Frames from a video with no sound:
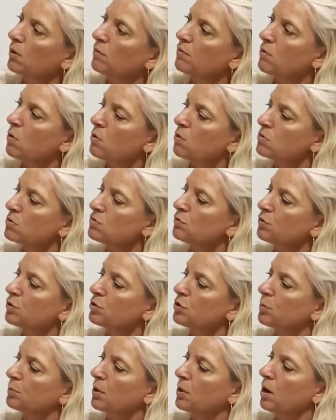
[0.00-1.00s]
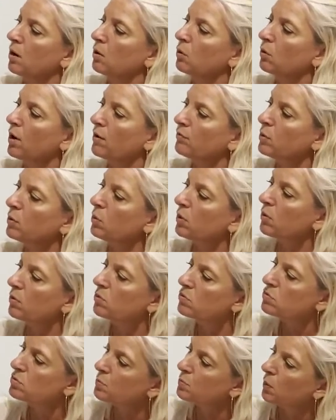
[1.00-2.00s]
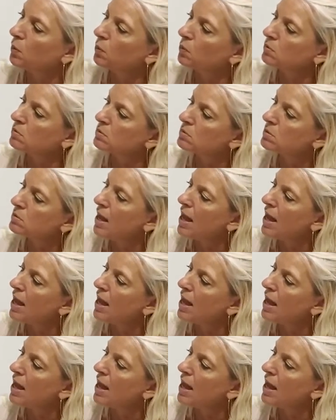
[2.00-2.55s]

of those vertebrae or every one of those bones.